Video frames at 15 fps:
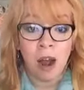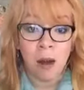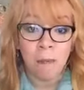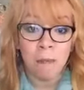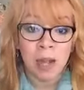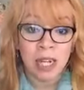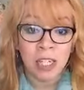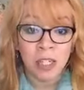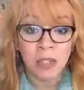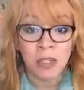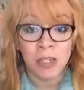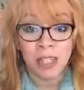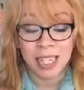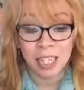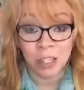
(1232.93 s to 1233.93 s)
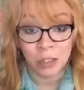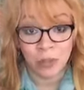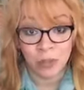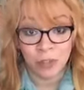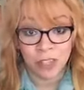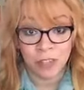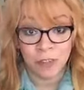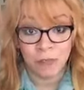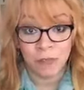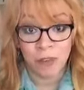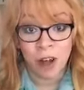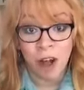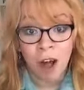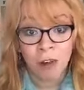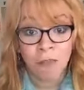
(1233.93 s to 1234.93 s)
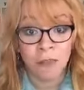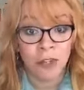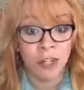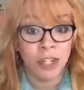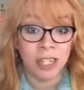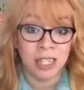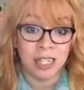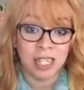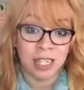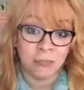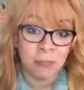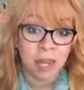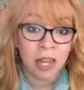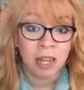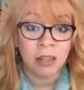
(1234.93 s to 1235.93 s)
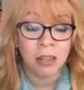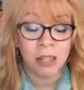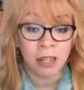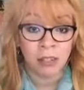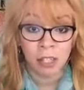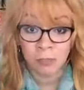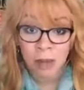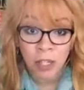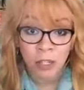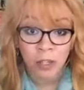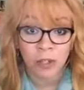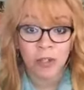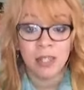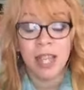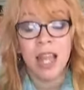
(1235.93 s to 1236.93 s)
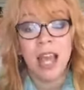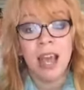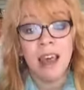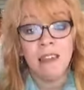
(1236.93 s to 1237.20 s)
our bundles, exclusive offers, and specials,